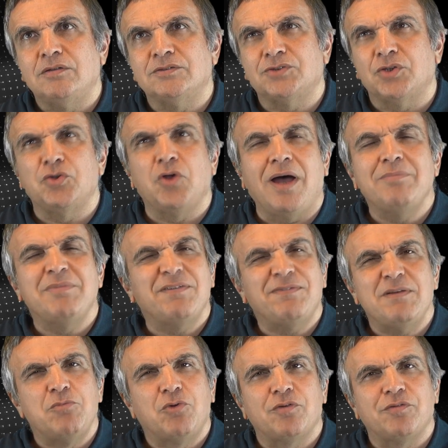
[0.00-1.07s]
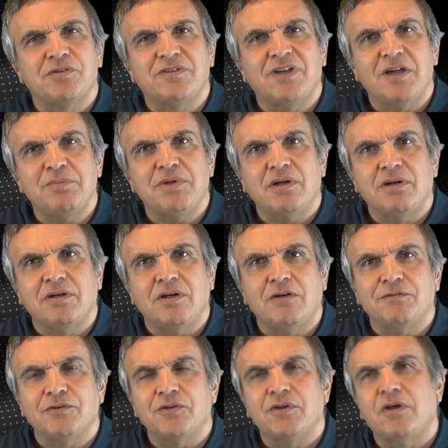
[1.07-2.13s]
no, I'm definitely more of a typing
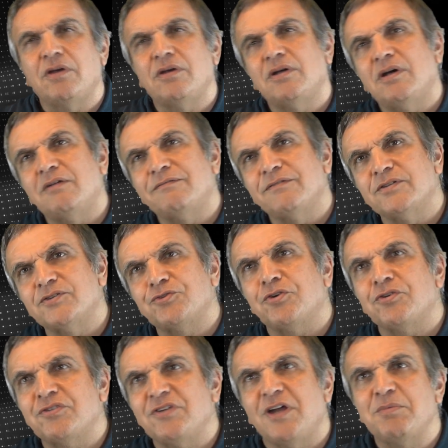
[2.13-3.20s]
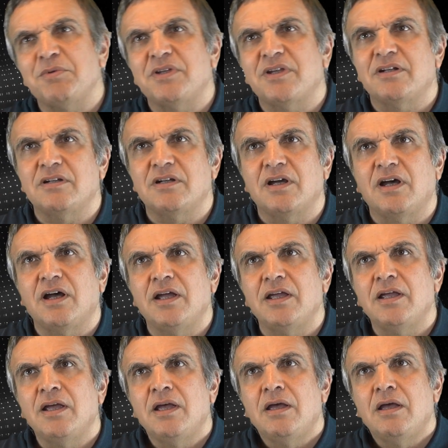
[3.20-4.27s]
of a strong typing kind of
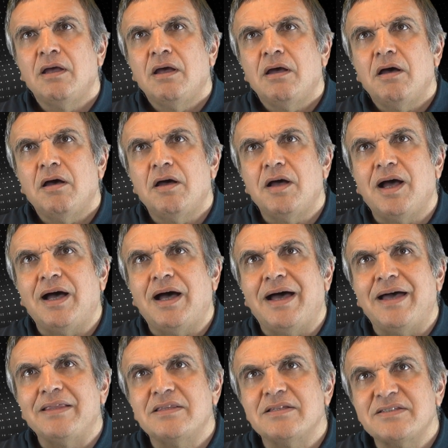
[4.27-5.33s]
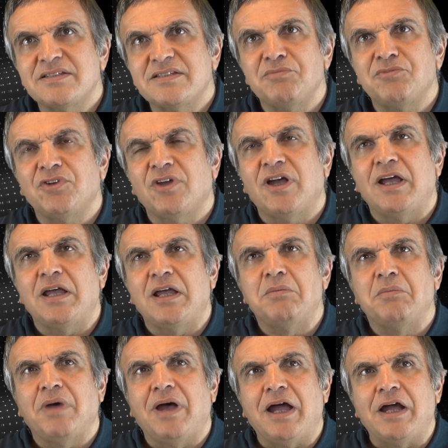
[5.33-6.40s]
guy. At the same
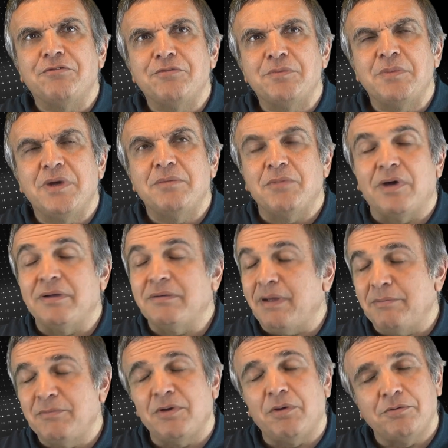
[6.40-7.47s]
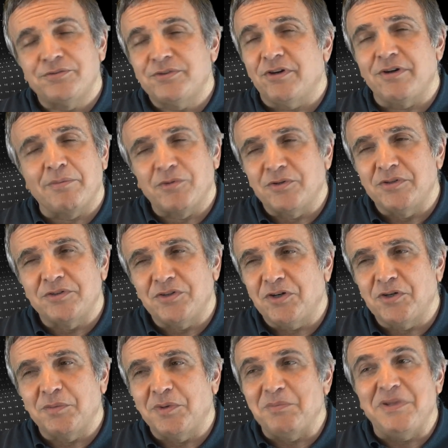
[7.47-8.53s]
time, I remember. I'm sorry. I'm going to
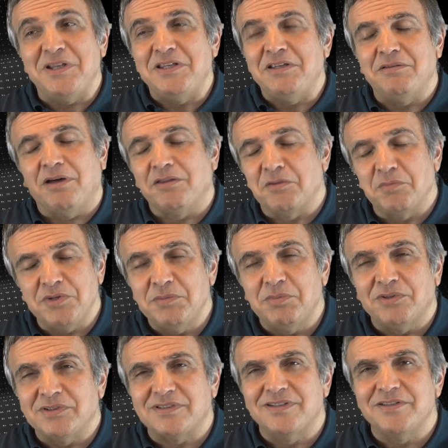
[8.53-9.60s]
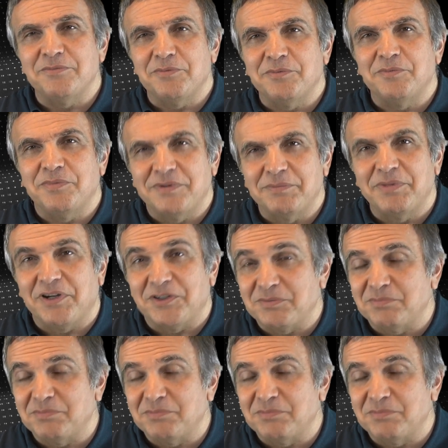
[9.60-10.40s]
talk about many other people because